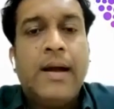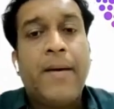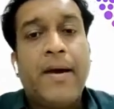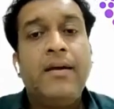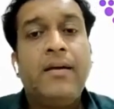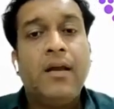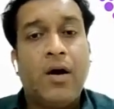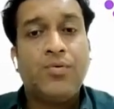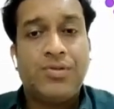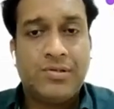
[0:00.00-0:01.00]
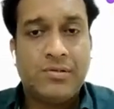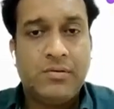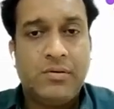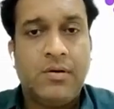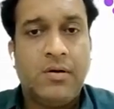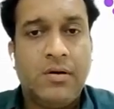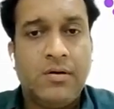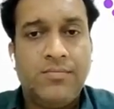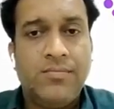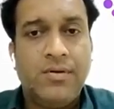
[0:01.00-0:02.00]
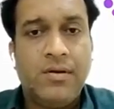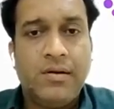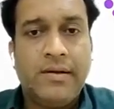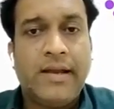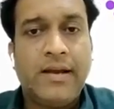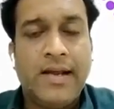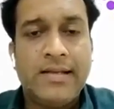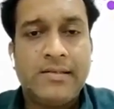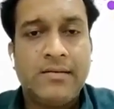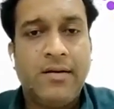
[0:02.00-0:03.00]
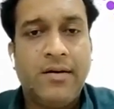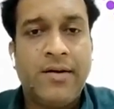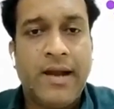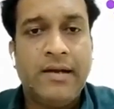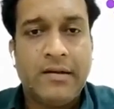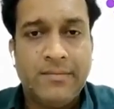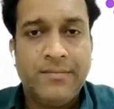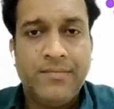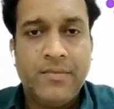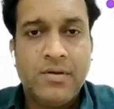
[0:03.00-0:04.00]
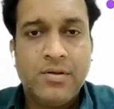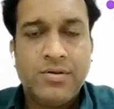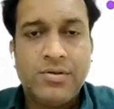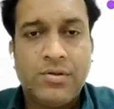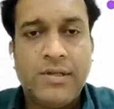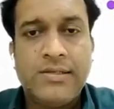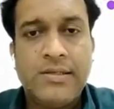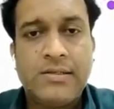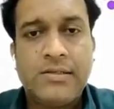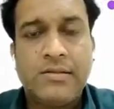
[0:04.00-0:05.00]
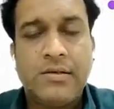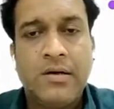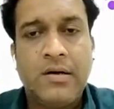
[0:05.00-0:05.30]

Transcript: Yeah, parental house taken as rent. So this is